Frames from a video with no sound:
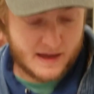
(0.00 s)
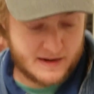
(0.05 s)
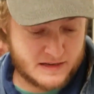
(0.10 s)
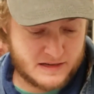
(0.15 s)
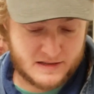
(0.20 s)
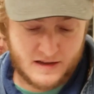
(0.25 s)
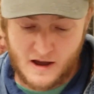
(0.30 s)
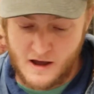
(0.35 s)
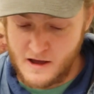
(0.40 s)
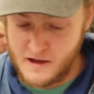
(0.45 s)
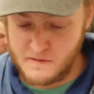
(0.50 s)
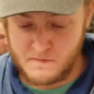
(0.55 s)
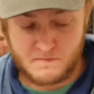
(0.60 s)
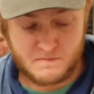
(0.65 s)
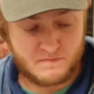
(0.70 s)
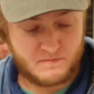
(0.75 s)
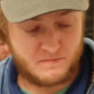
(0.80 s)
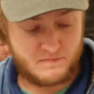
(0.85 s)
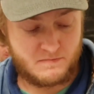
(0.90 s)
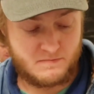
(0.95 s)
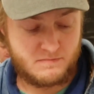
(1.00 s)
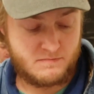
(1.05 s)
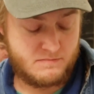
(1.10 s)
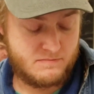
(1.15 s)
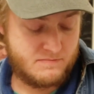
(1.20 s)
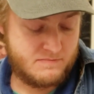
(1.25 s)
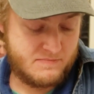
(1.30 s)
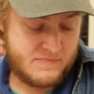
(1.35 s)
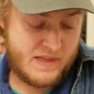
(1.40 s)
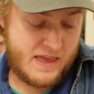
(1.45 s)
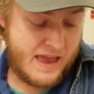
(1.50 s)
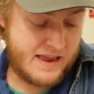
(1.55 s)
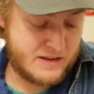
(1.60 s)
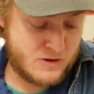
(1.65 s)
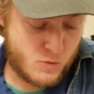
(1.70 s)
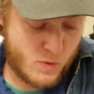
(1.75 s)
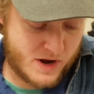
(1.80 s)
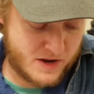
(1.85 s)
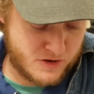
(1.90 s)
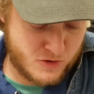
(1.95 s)
anytime, any
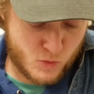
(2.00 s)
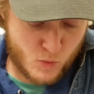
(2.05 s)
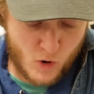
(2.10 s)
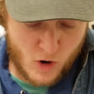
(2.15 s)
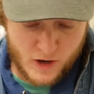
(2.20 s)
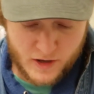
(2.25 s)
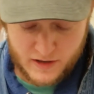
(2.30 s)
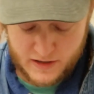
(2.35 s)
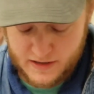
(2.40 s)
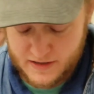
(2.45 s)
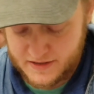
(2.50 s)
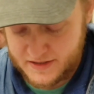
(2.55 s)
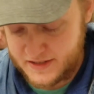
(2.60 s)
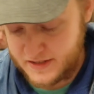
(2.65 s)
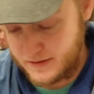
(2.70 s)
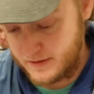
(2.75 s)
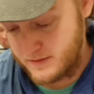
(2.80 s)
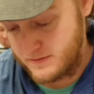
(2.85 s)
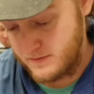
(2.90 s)
way you want. It's